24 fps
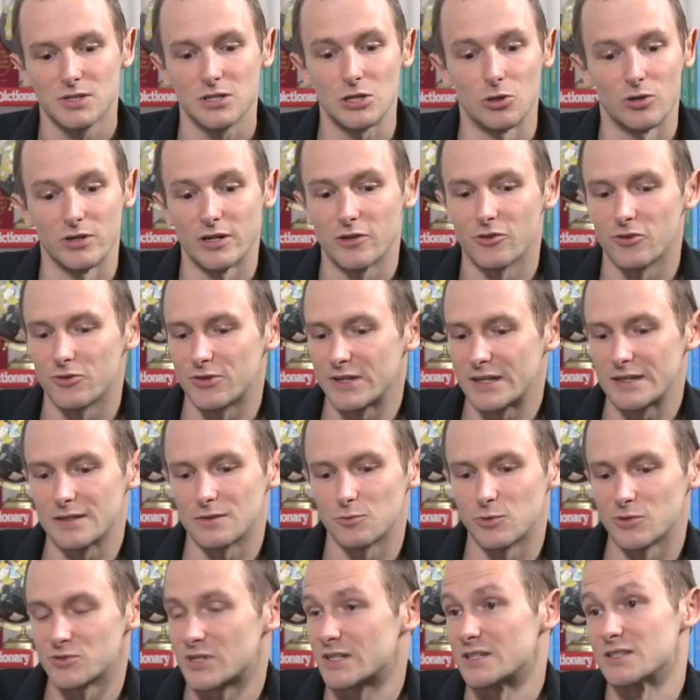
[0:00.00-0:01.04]
Another thing
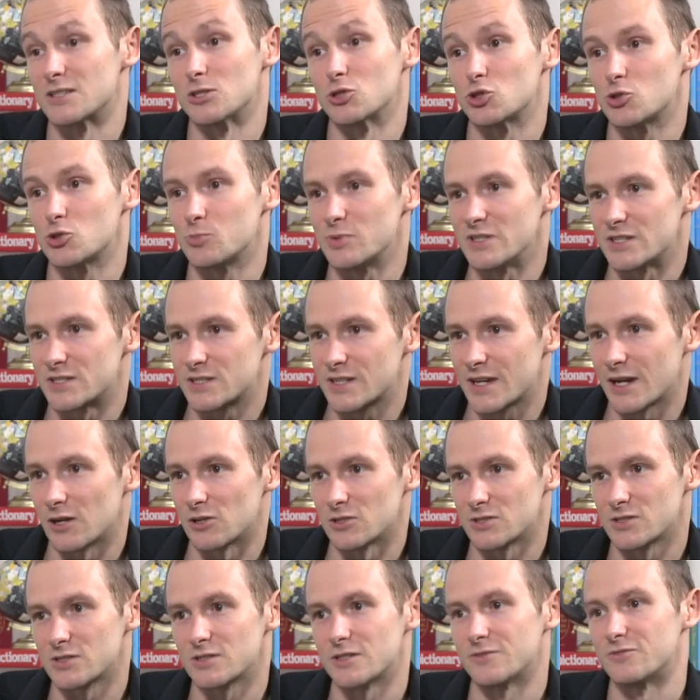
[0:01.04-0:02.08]
we were saying is it should be
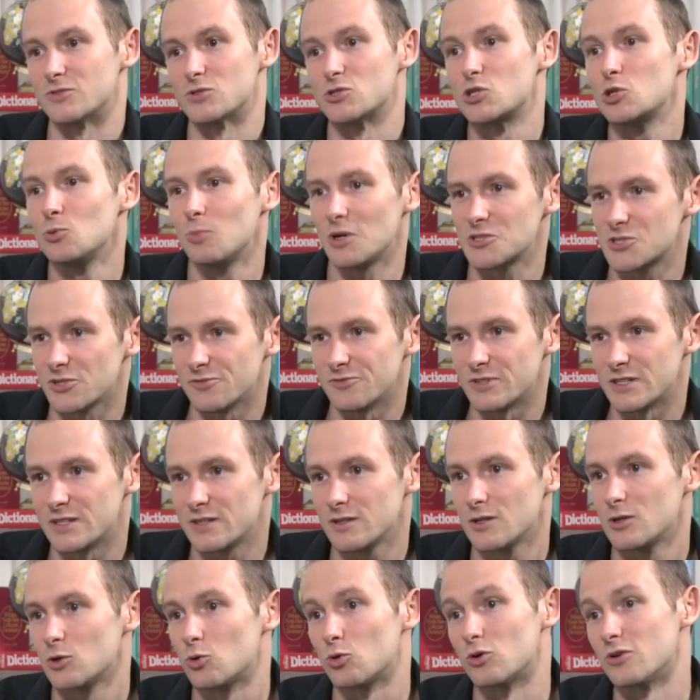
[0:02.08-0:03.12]
scarce. If there's too much of
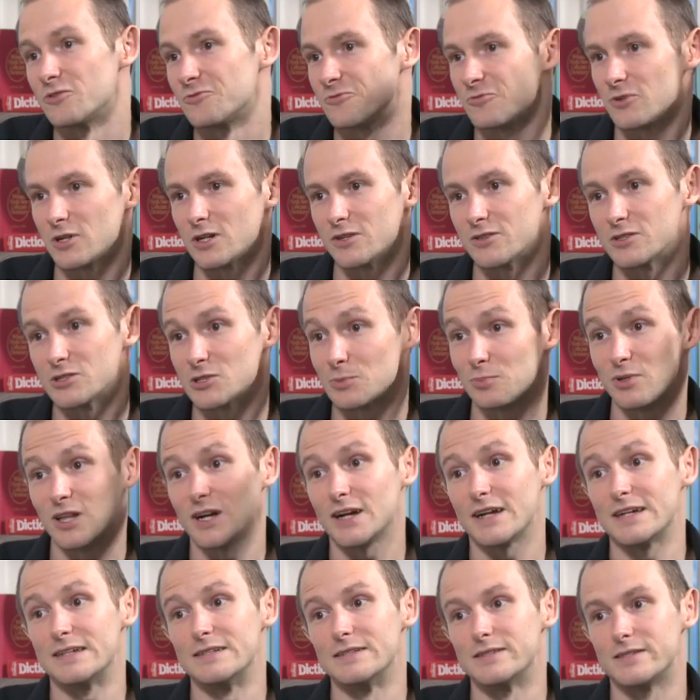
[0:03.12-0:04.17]
it, or if the
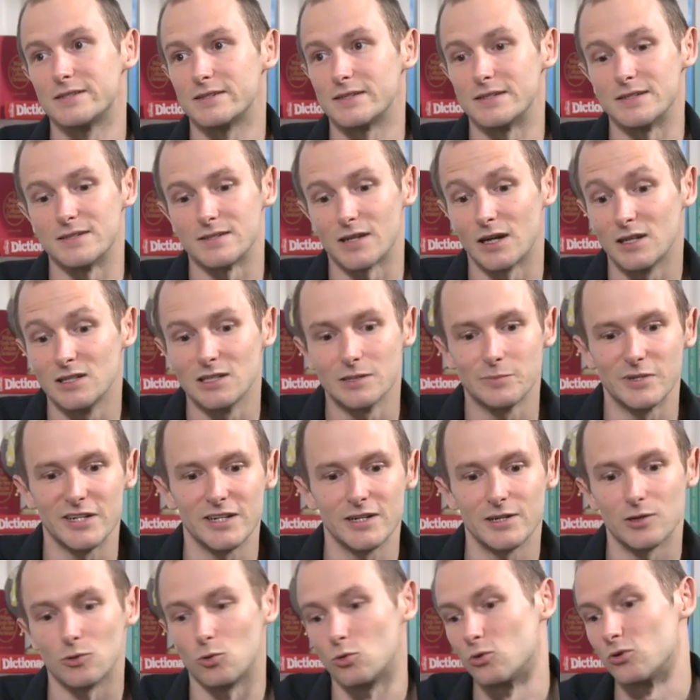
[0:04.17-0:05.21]
supply is
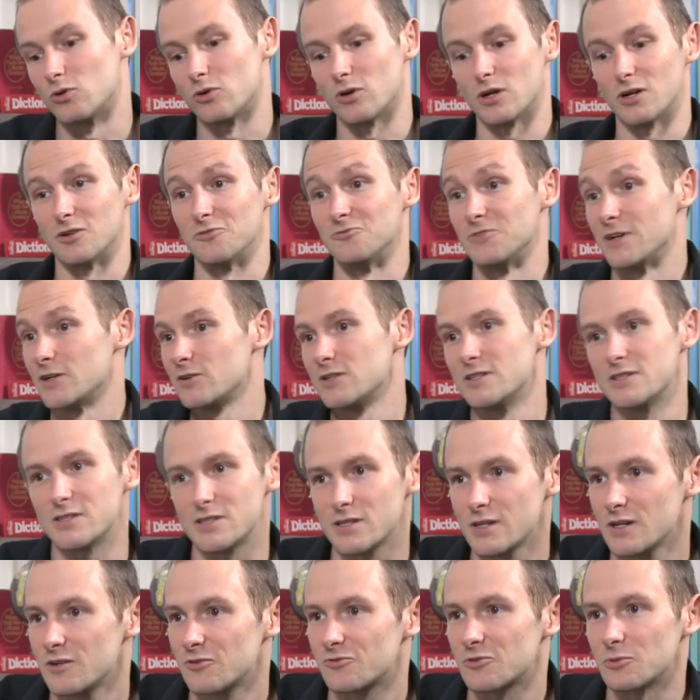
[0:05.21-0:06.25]
unlimited or varies
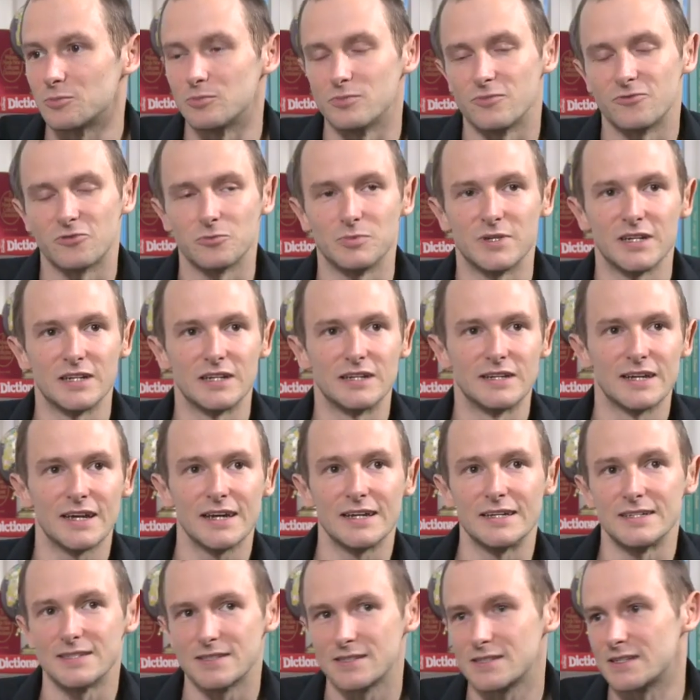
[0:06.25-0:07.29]
from day to
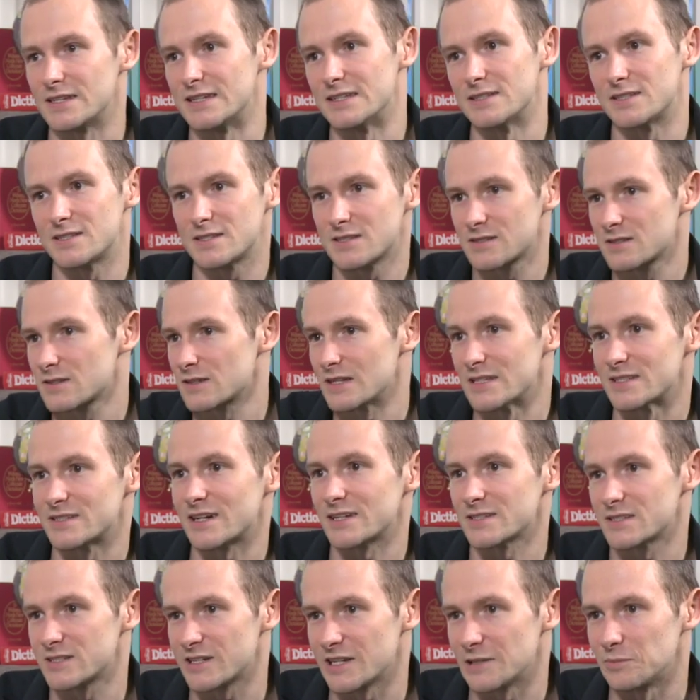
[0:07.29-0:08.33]
day, it's
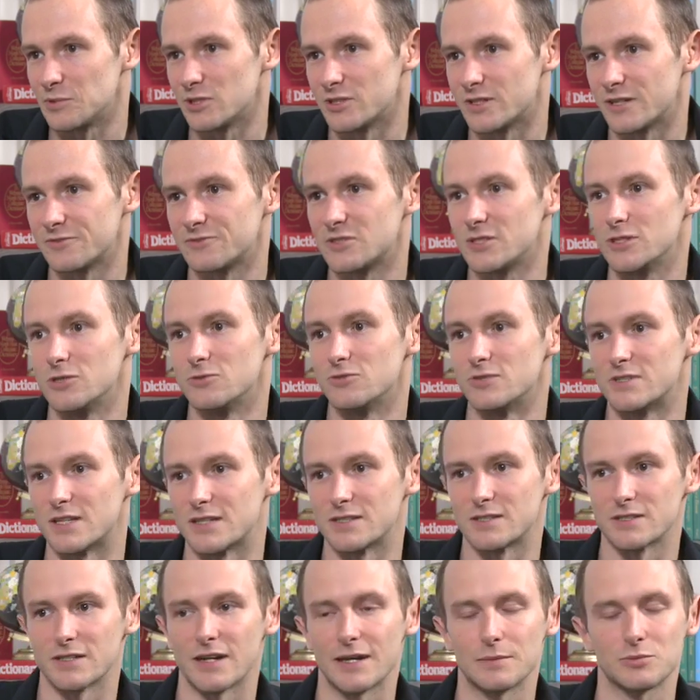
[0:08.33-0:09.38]
not stable enough to use
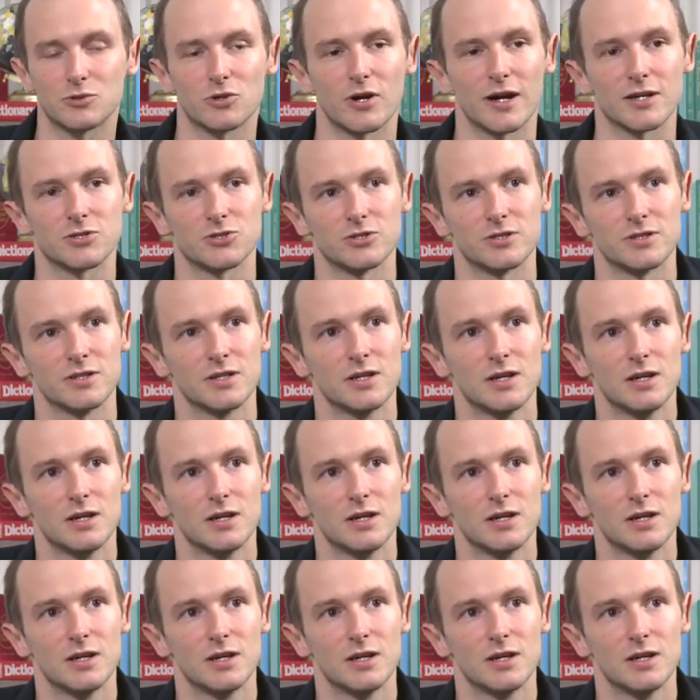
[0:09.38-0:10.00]
as an abstraction.